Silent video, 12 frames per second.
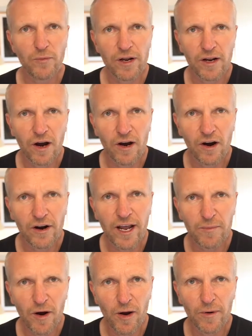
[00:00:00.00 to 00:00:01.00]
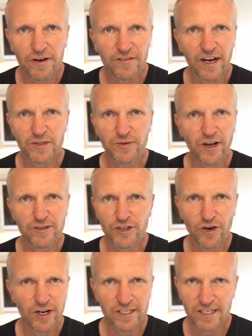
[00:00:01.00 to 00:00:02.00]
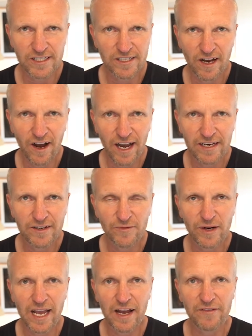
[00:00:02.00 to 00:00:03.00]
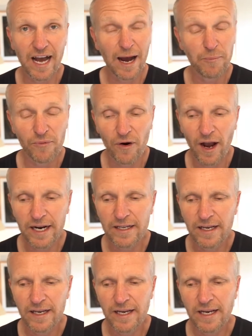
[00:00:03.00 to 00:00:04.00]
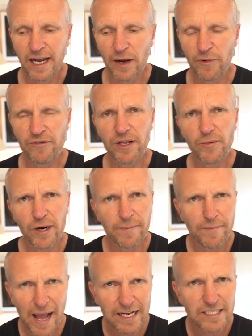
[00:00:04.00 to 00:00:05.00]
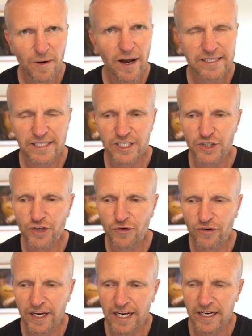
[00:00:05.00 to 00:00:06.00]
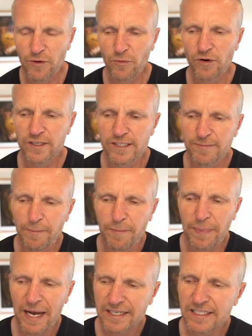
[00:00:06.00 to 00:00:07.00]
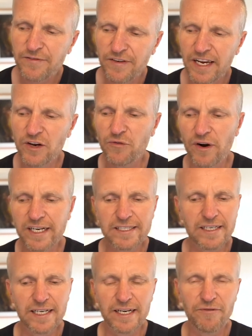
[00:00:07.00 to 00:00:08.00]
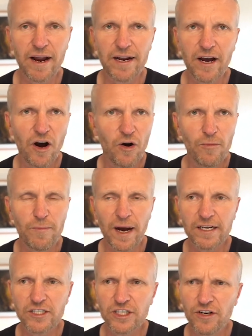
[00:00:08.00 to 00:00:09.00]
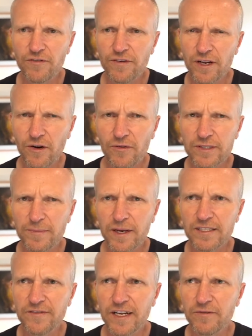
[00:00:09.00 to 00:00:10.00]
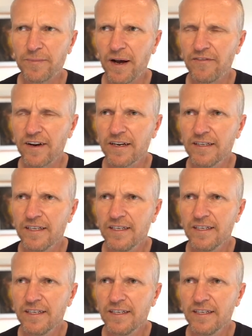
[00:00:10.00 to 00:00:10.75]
when we're on our mobile device, we don't turn it to the side, we have it upright. And we really want to maximize the screen. It was BuzzFeed recently ran a whole bunch of, no, it wasn't BuzzFeed, it was Buffer